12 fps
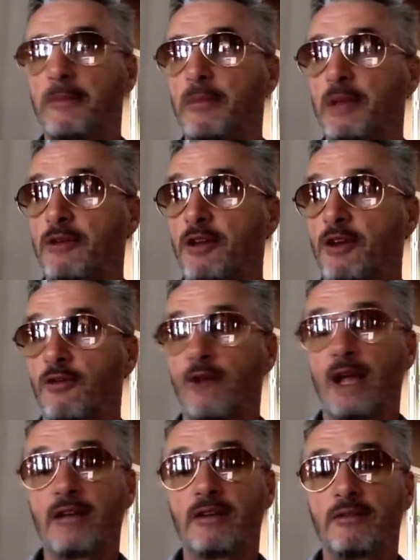been
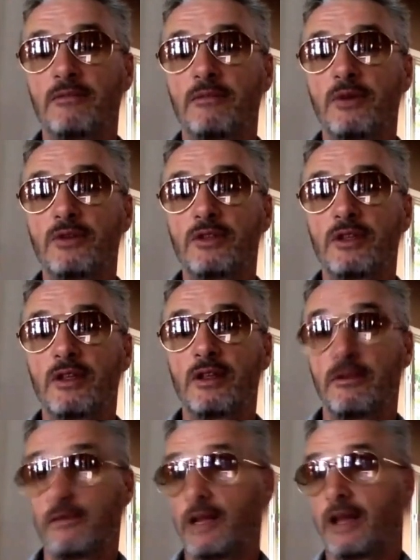correct on most of
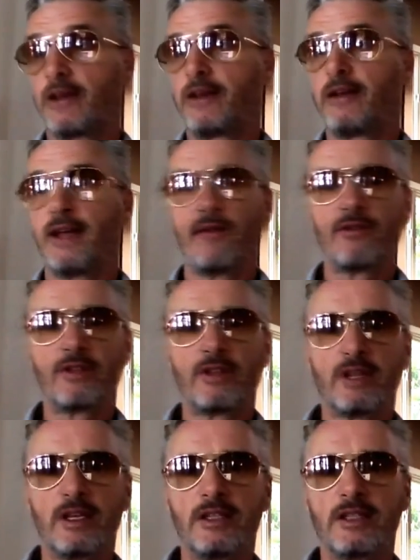nearly everything
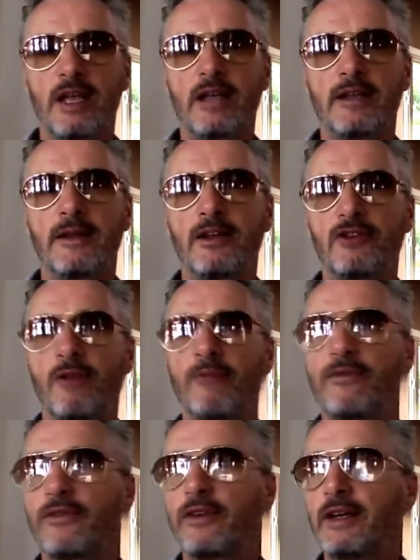he said.
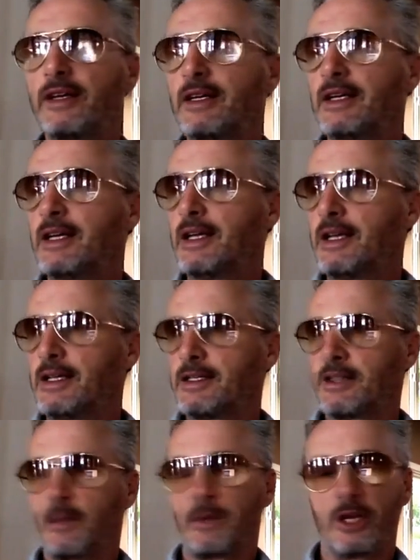Trump is
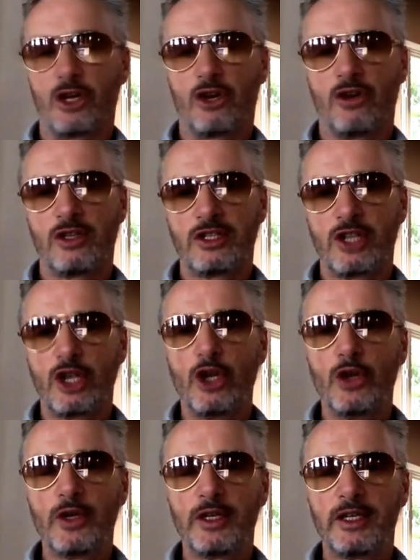coming across as a
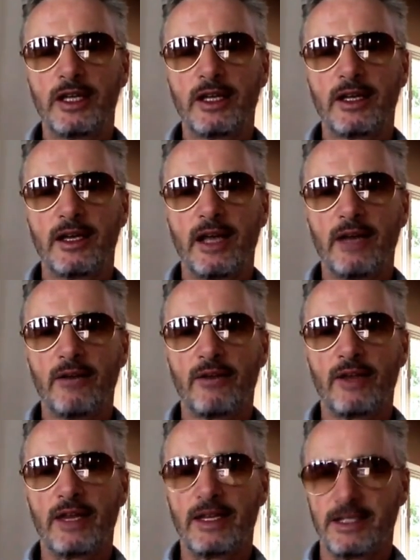lunatic. I don't
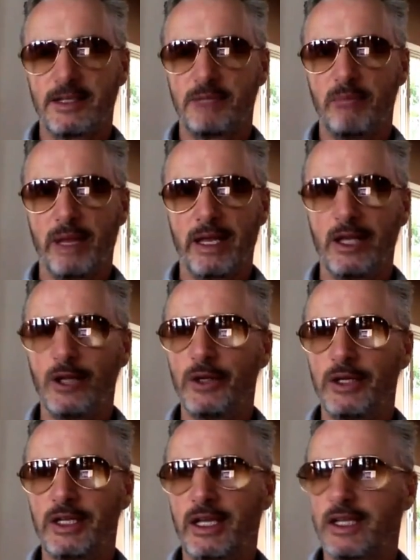think he's as big a
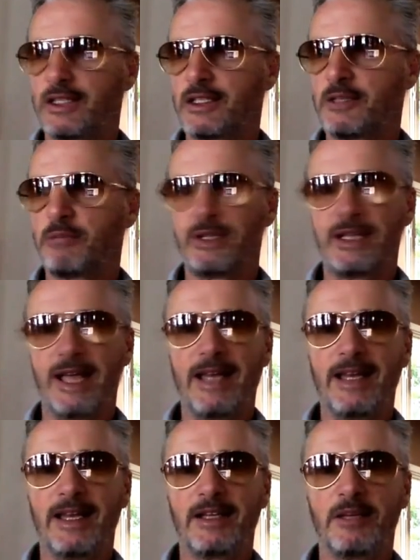lunatic as he's
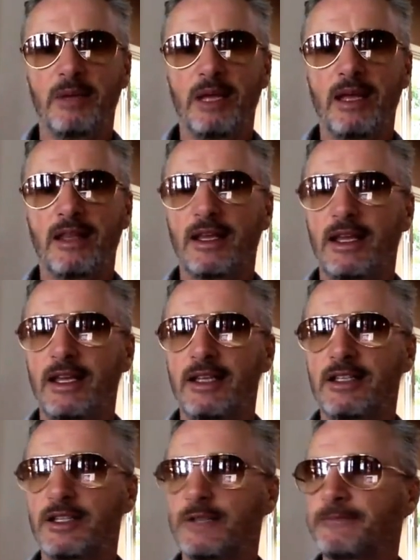pretending to be. I think
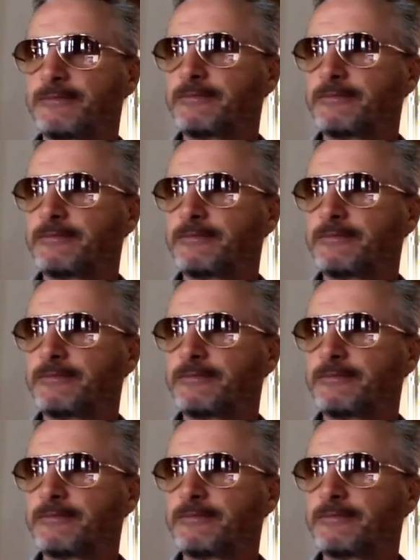he's